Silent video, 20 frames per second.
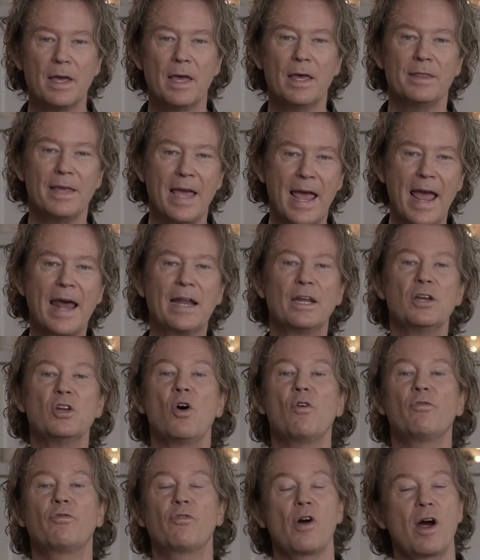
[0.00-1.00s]
The
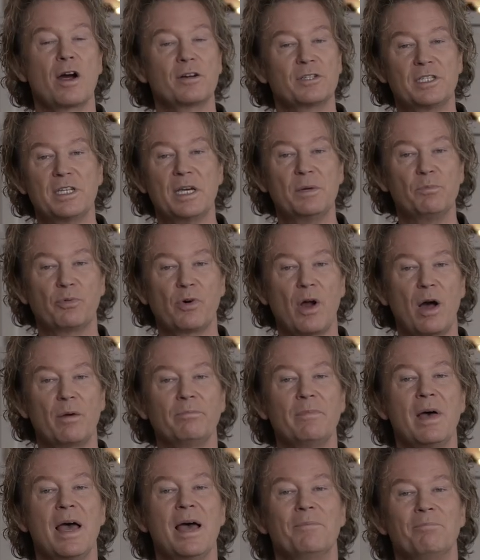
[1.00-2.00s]
antidote for our sin
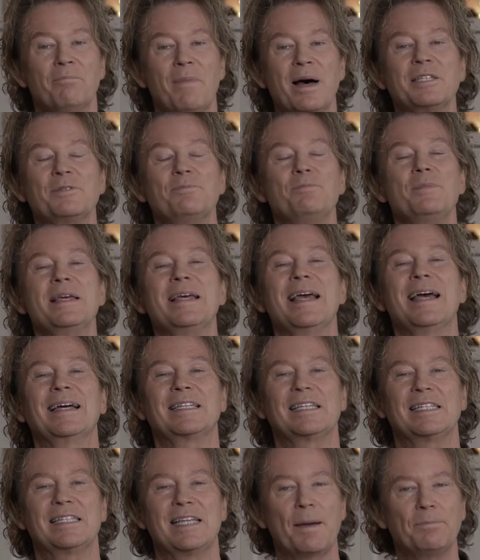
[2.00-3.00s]
problem must be
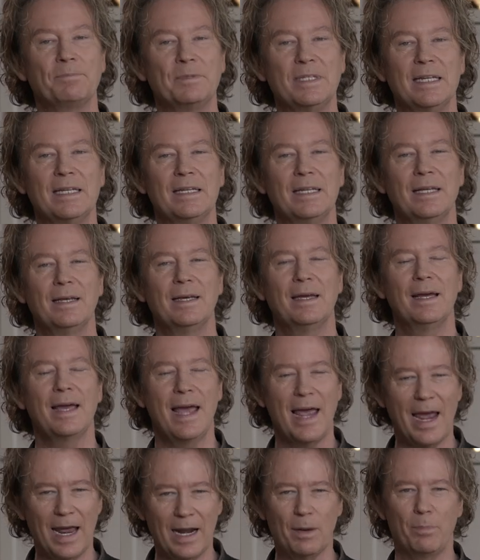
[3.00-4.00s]
accepted
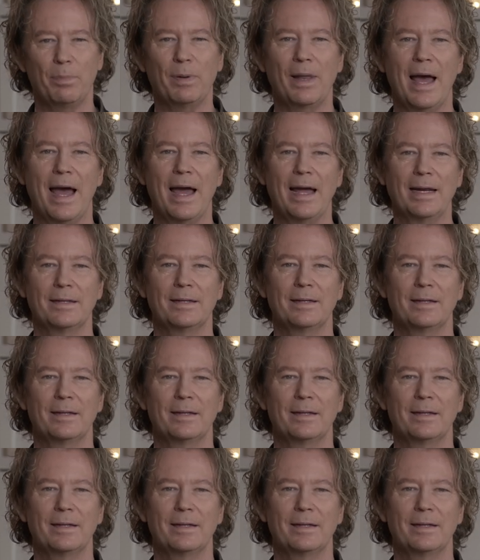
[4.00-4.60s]
and applied.